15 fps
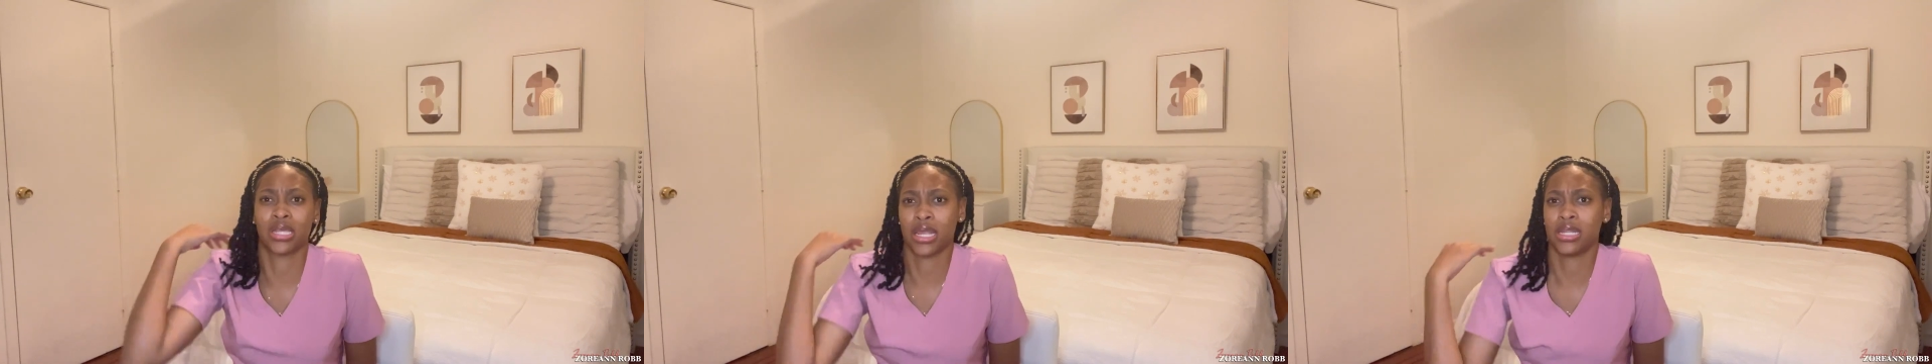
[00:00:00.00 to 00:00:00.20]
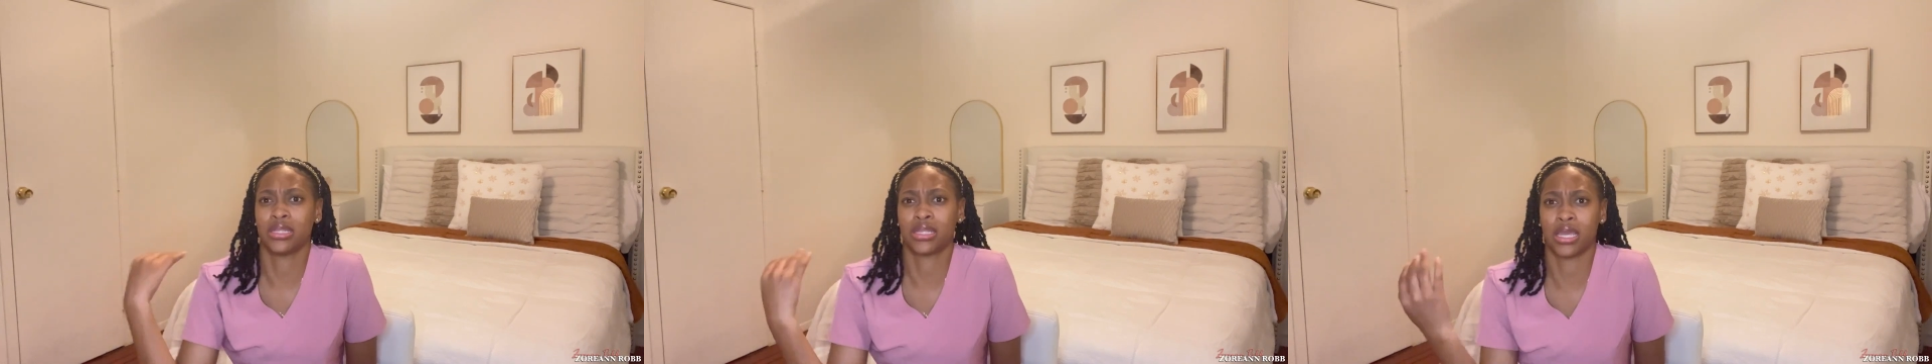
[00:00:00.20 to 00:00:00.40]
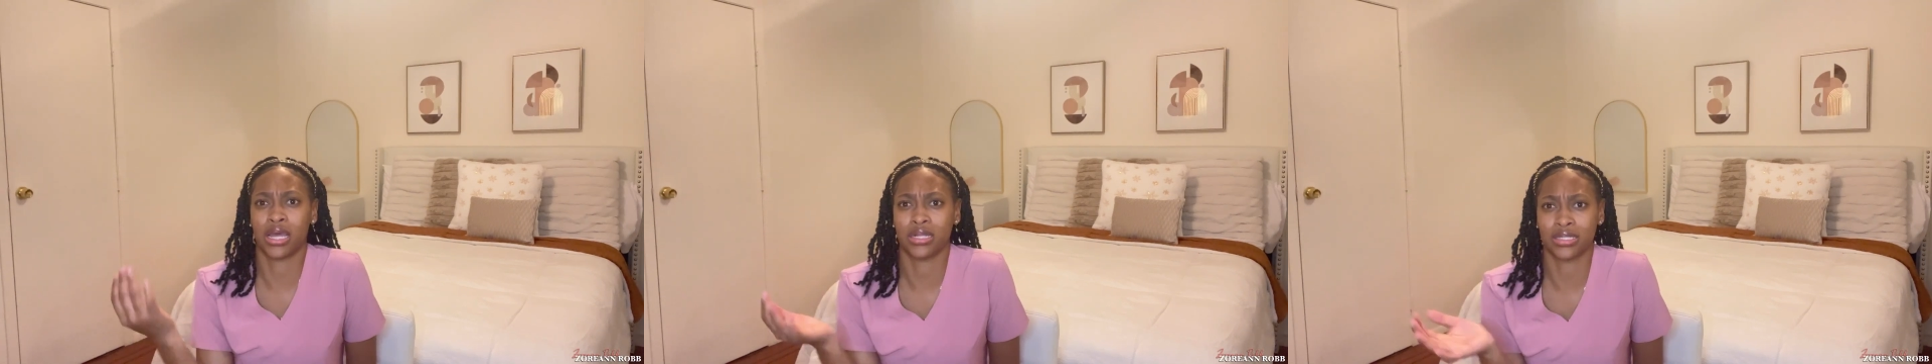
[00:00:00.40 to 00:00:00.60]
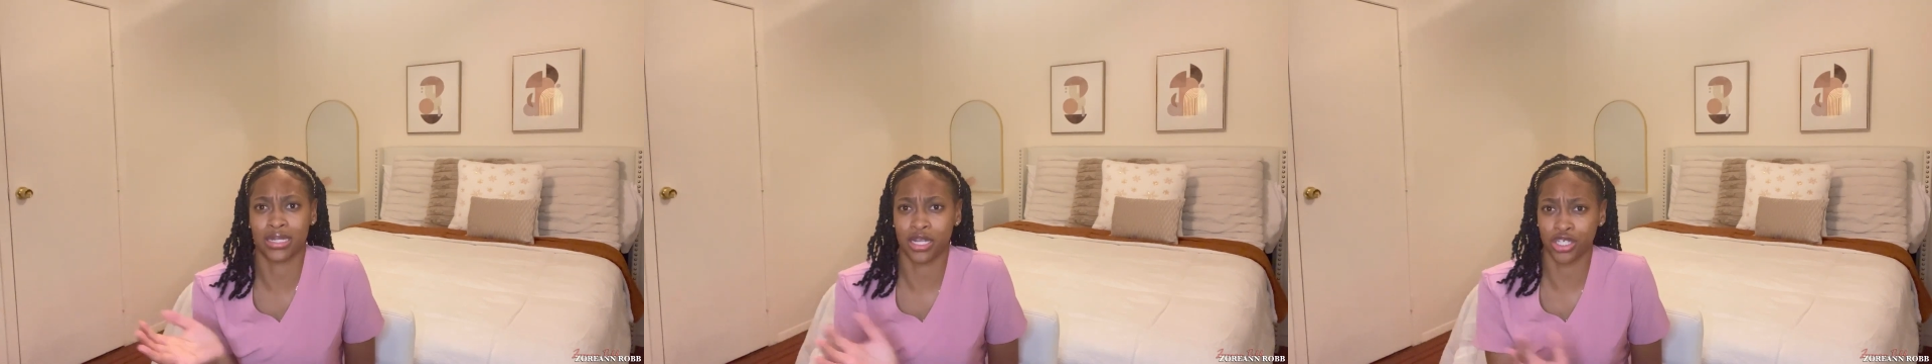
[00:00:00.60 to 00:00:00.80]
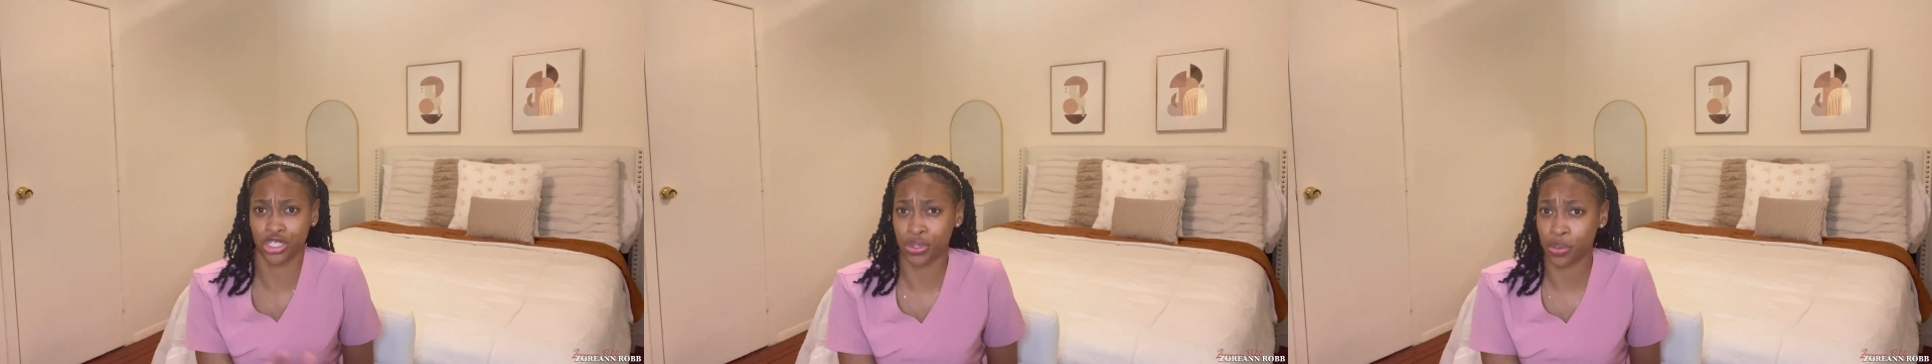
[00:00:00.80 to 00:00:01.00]
anything else
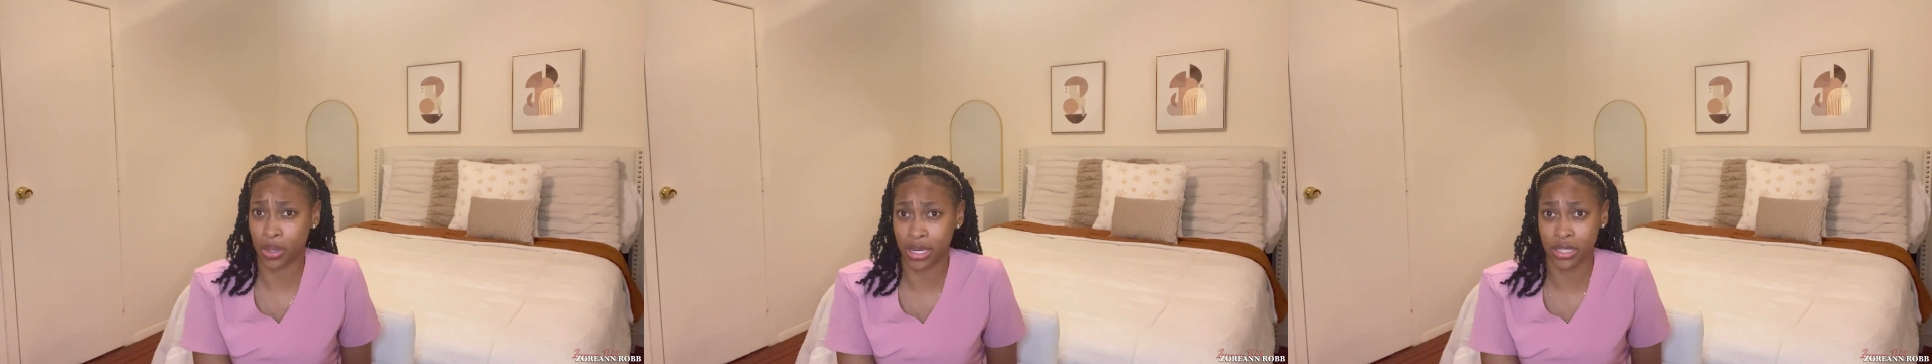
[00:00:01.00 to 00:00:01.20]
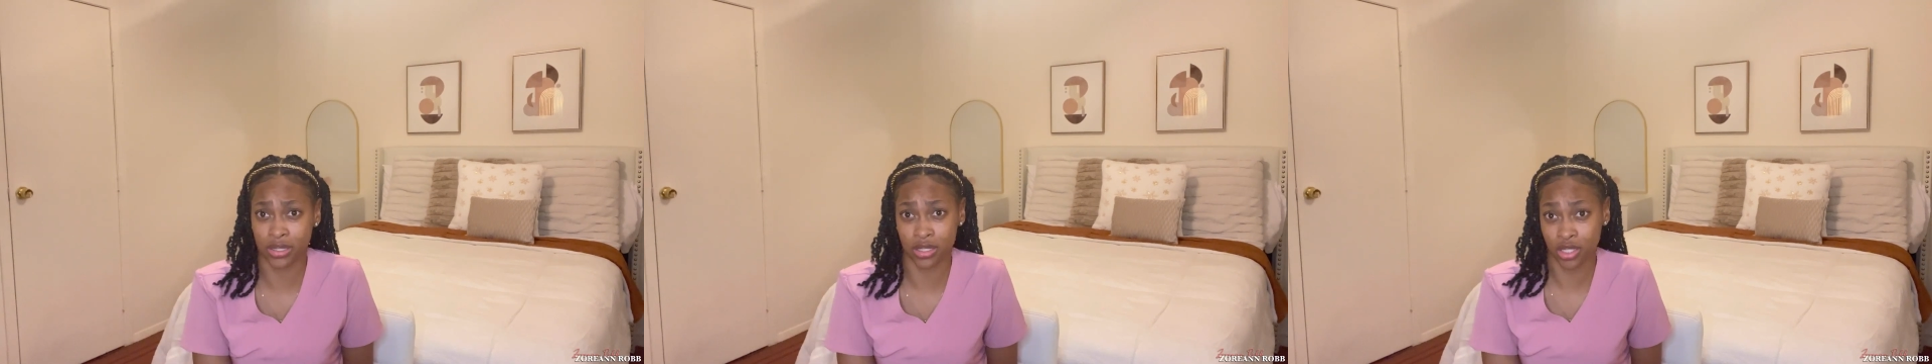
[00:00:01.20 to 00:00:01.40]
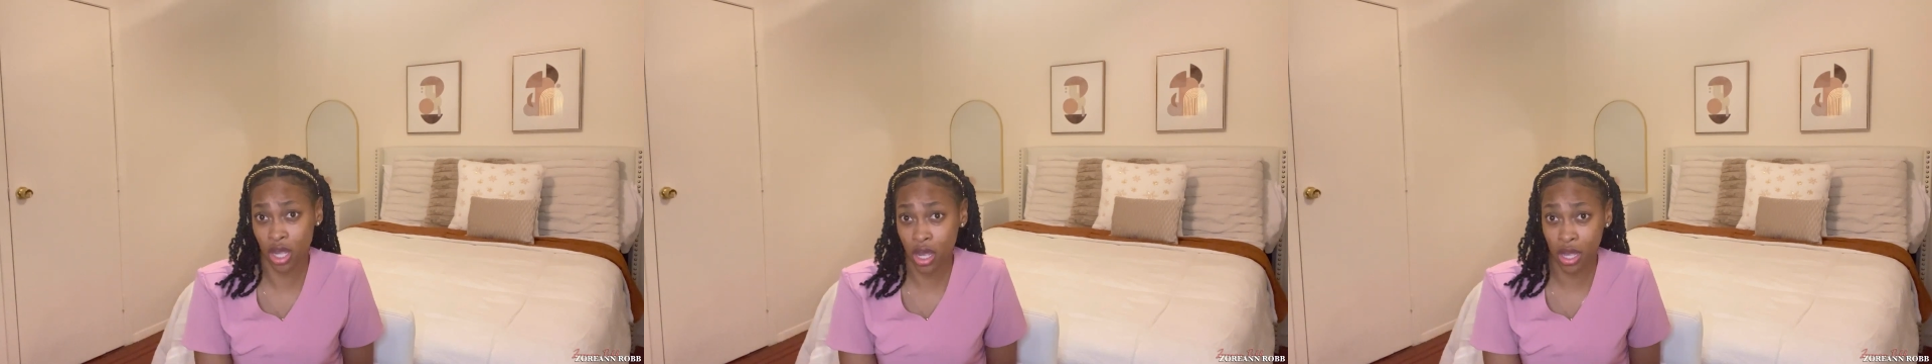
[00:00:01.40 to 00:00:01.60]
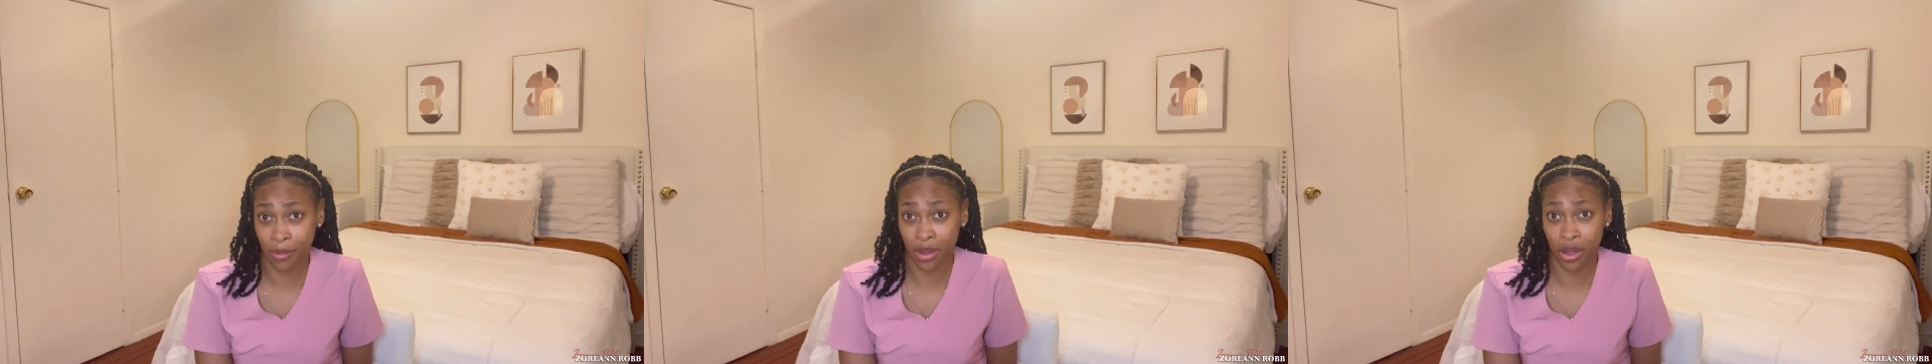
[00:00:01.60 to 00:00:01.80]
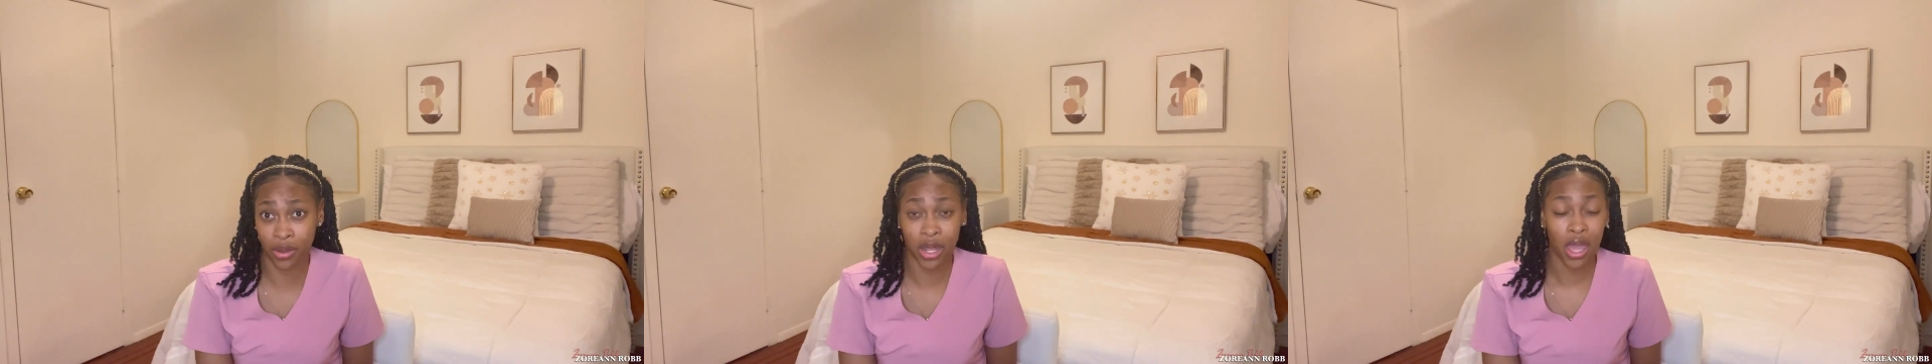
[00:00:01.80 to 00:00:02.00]
that you wanted to talk
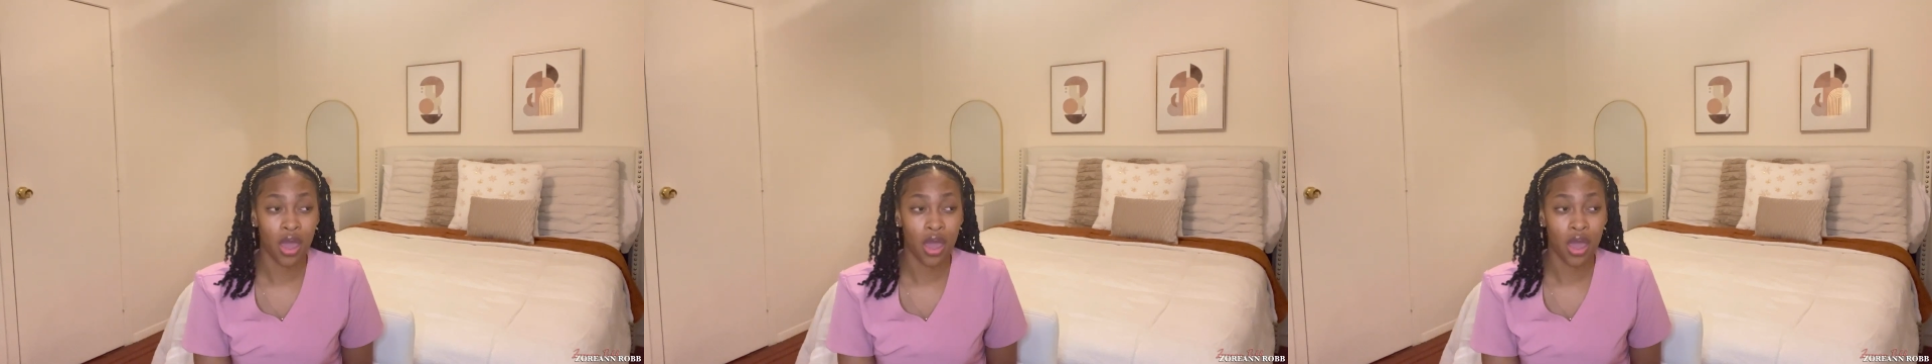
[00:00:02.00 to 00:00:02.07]
about